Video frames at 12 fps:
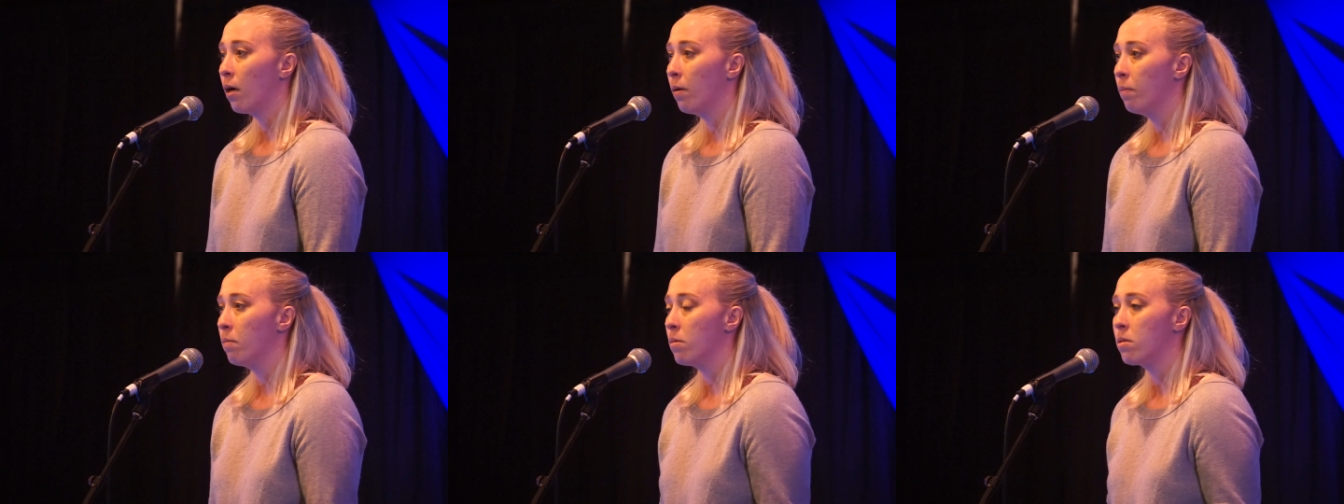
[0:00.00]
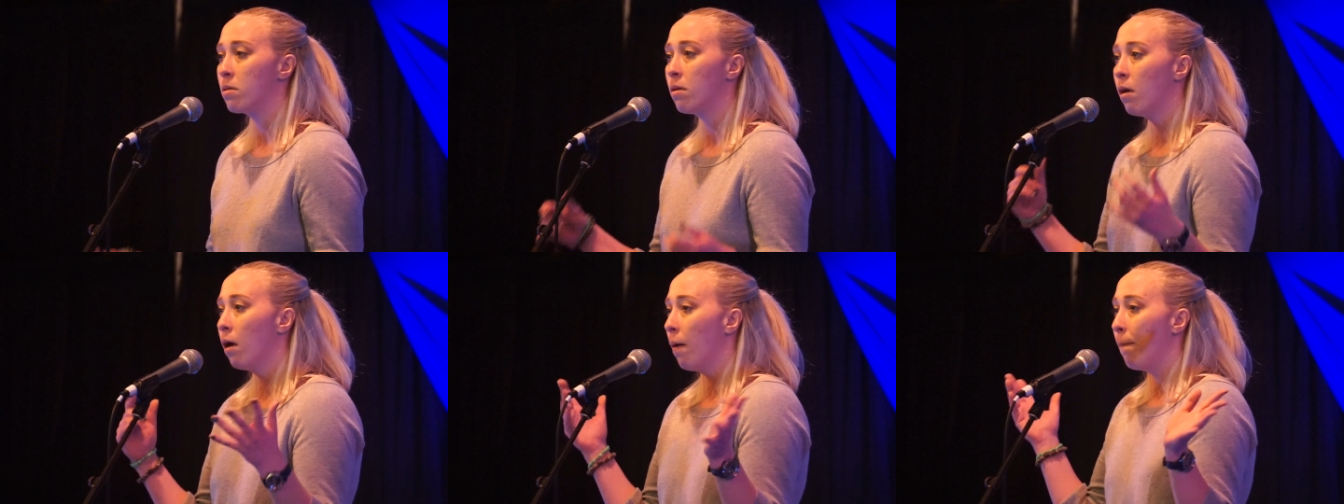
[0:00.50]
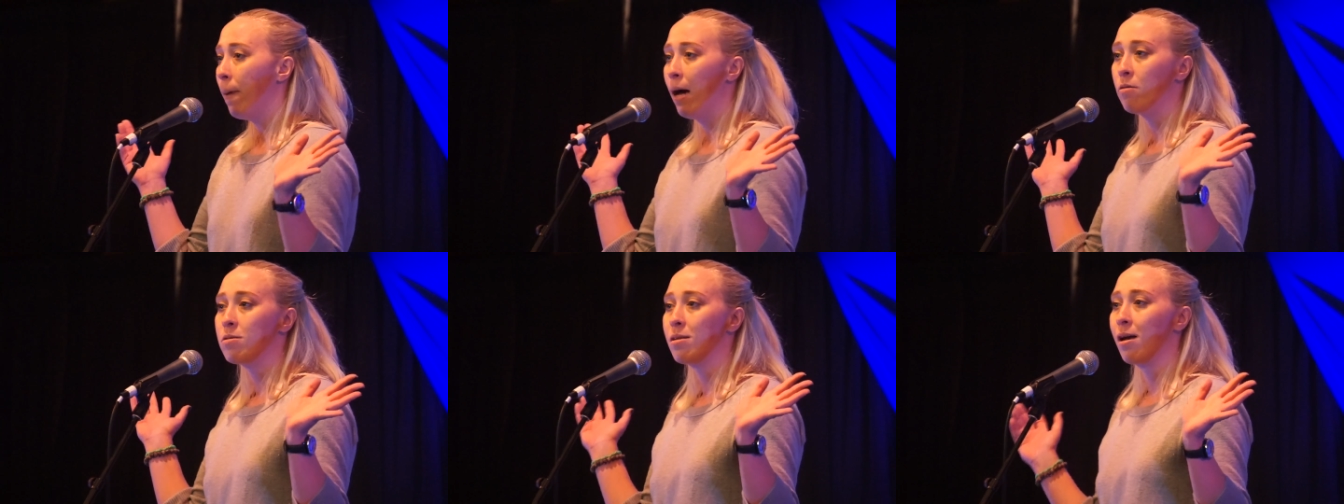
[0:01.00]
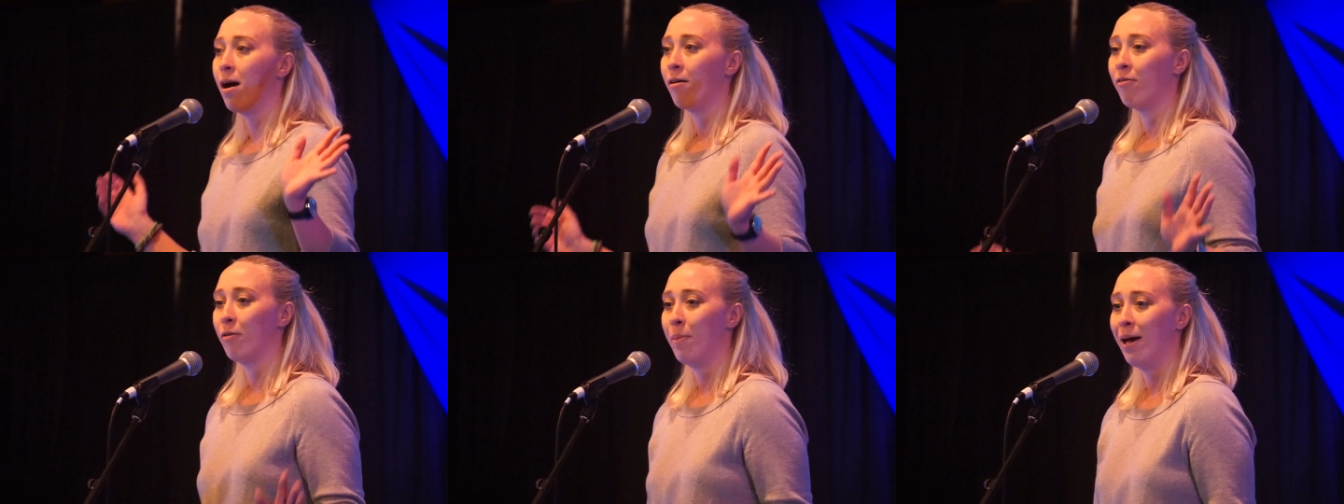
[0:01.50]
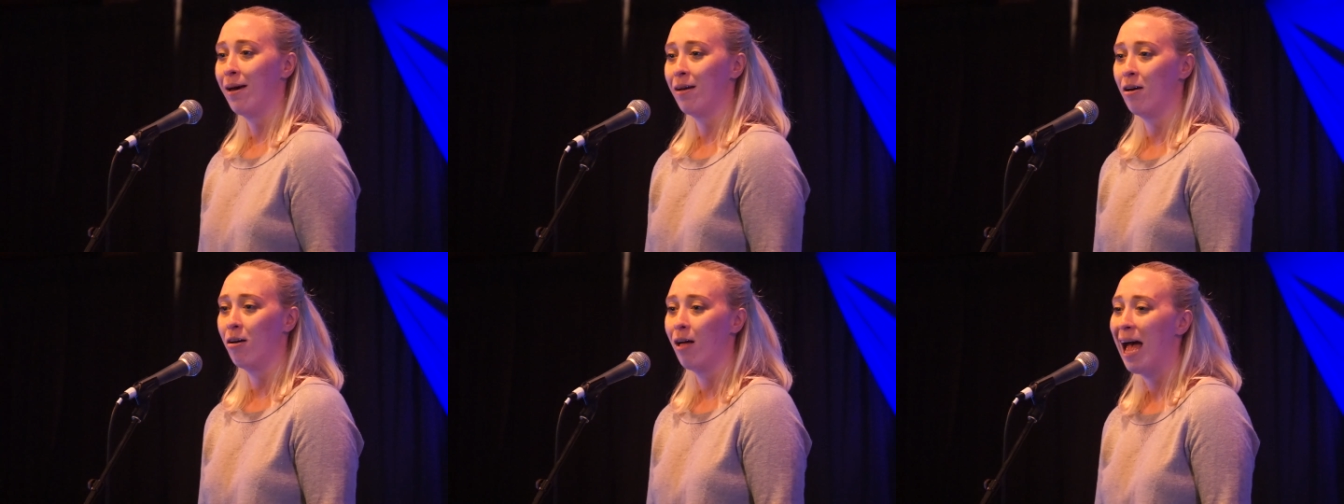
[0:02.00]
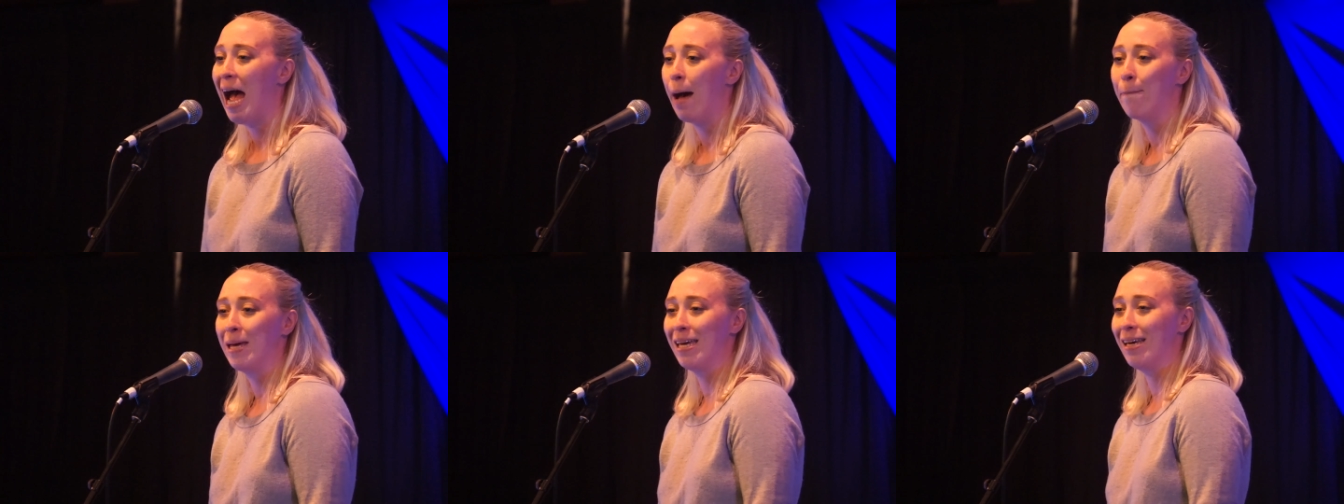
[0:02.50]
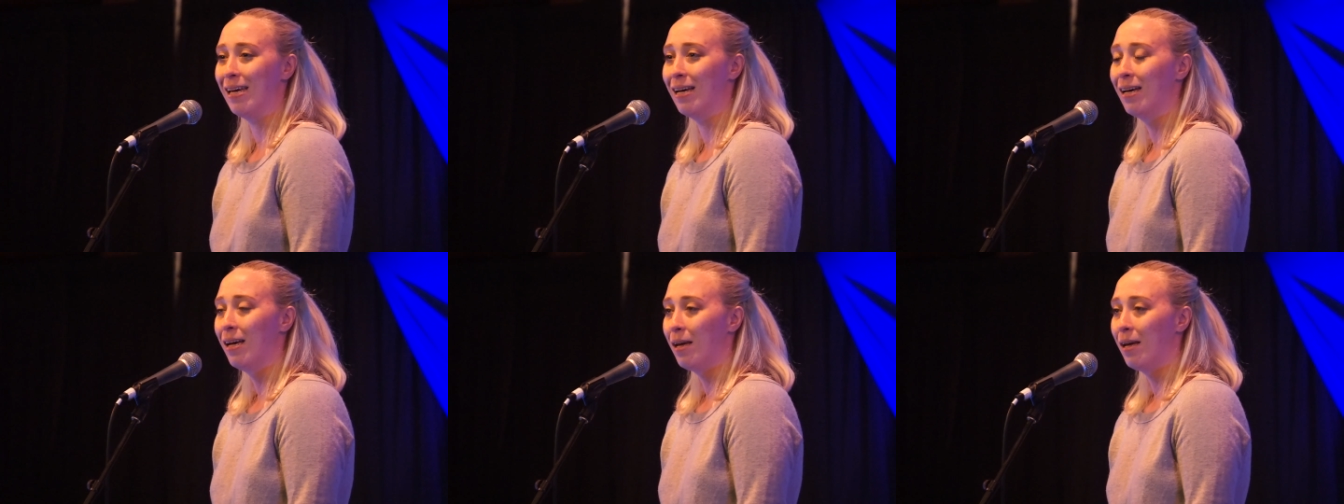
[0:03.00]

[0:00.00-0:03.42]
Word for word: comes bouncing out of her bed, all happy